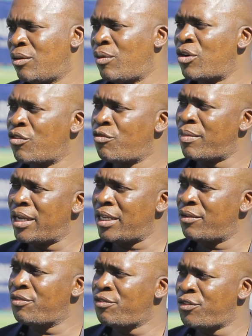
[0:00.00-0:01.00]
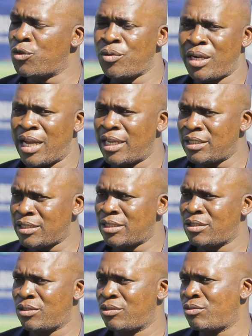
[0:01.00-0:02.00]
one of my few
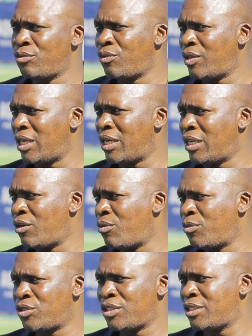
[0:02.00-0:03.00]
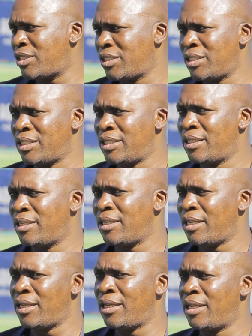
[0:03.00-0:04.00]
guys who were almost
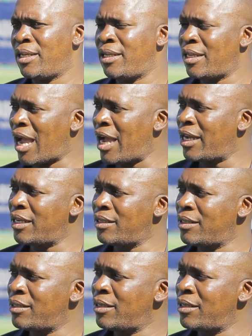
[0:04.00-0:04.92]
young,